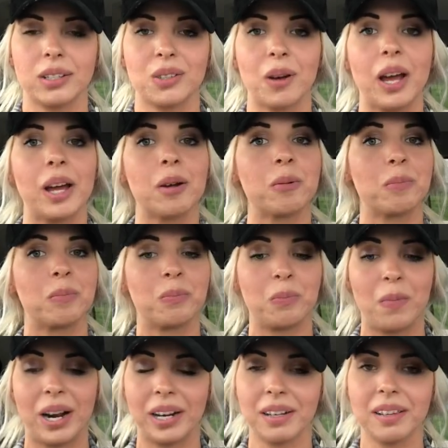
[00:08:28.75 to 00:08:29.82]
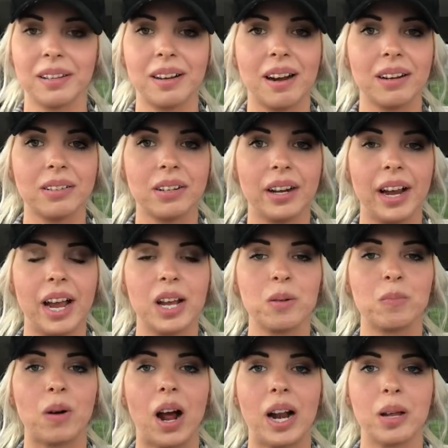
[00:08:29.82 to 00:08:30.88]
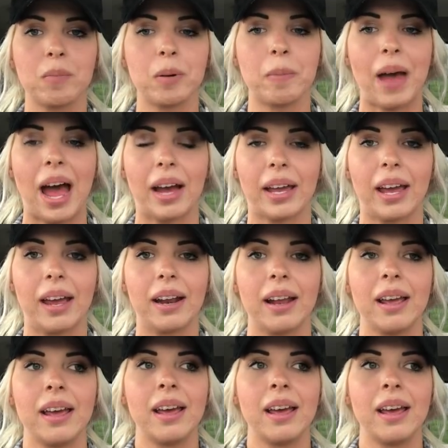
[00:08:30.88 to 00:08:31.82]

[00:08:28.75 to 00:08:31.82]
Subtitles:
So I went into the doctor again, brought him a packet,